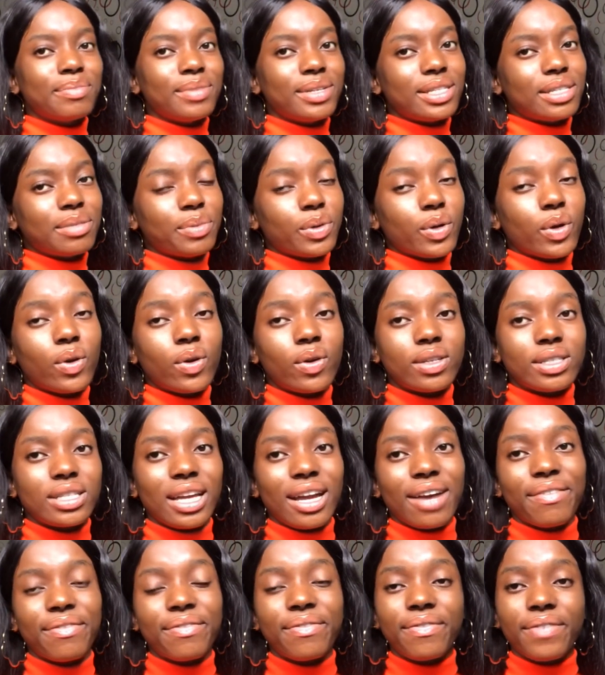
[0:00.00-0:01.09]
meats because they
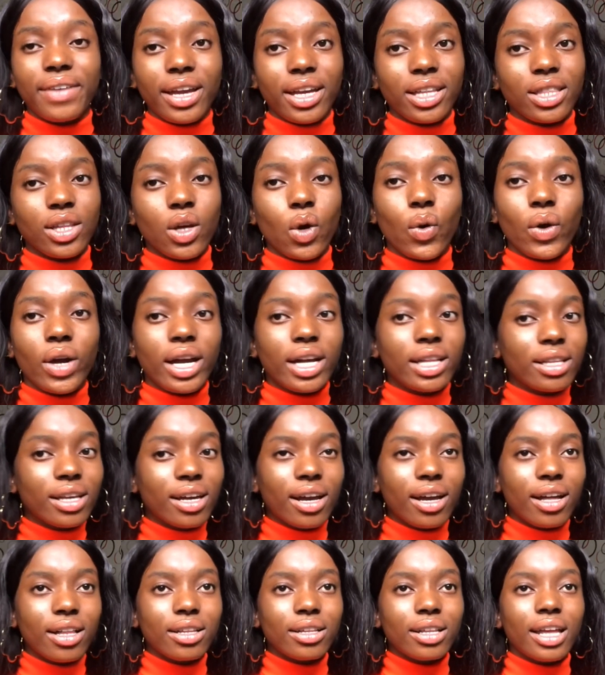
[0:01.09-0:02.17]
are fed
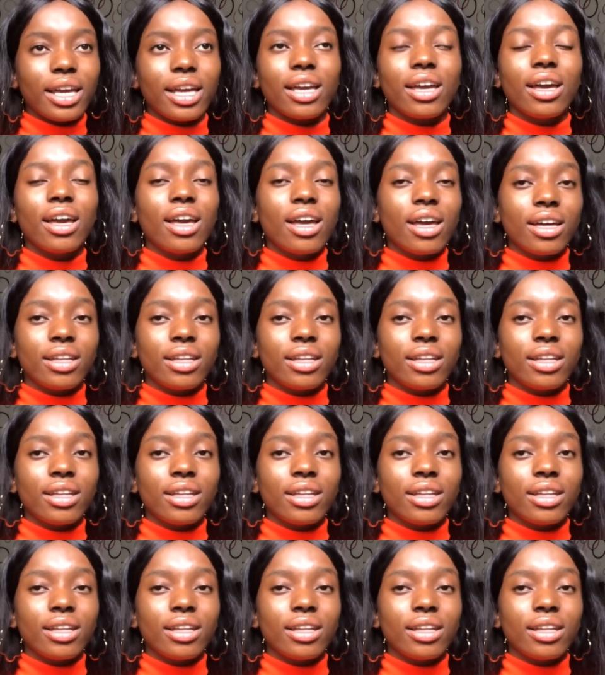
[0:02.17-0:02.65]
organically, like